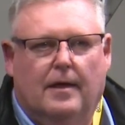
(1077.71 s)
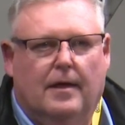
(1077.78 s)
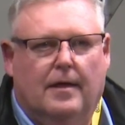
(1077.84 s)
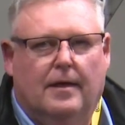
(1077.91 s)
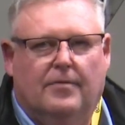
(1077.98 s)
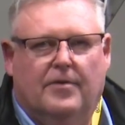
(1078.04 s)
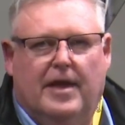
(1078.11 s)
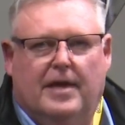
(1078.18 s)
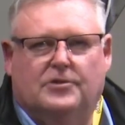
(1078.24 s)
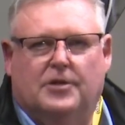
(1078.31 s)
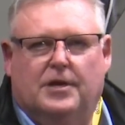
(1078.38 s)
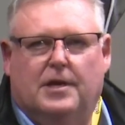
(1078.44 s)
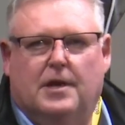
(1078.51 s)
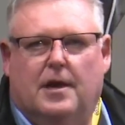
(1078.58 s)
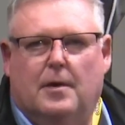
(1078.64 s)
1,000 to
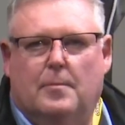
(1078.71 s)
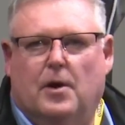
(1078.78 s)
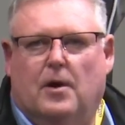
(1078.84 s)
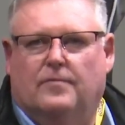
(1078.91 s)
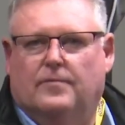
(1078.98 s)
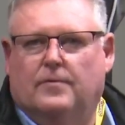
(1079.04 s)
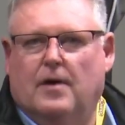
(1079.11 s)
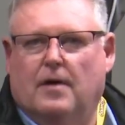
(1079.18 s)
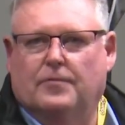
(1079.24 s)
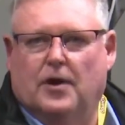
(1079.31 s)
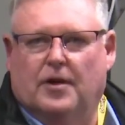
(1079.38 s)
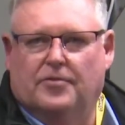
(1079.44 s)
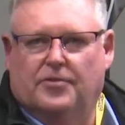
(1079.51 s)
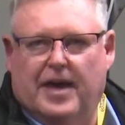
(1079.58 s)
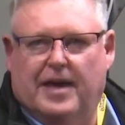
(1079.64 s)
kick them off. I've got
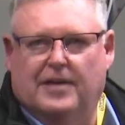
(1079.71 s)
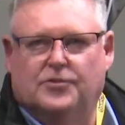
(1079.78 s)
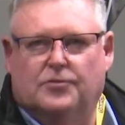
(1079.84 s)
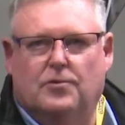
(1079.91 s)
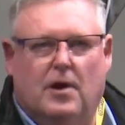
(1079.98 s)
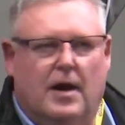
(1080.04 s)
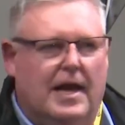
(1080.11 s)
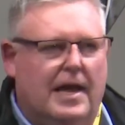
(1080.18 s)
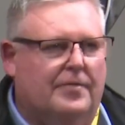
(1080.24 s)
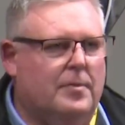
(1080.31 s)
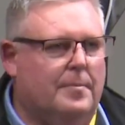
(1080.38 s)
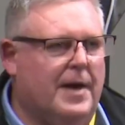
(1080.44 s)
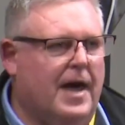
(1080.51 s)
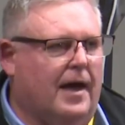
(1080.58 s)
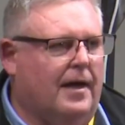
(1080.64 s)
1,000 right out the
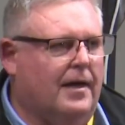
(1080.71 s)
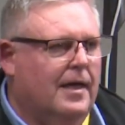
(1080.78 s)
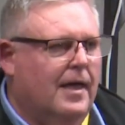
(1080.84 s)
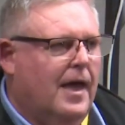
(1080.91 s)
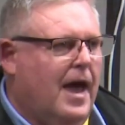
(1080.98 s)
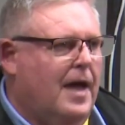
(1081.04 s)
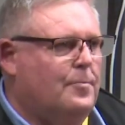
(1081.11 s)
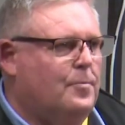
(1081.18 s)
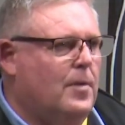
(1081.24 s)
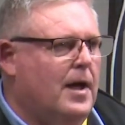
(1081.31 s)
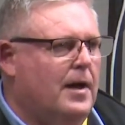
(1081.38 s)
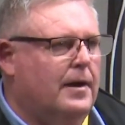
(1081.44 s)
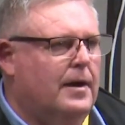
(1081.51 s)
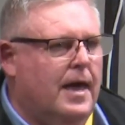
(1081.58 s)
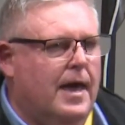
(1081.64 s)
back. At
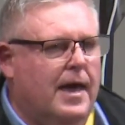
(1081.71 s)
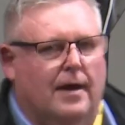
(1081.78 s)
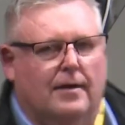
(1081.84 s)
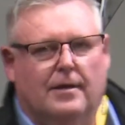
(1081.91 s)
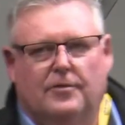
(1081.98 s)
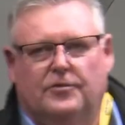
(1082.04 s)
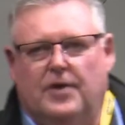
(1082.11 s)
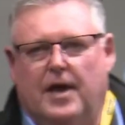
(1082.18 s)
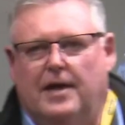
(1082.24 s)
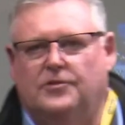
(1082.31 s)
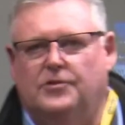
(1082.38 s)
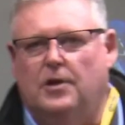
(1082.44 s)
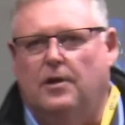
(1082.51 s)
1 now. 1,000 I've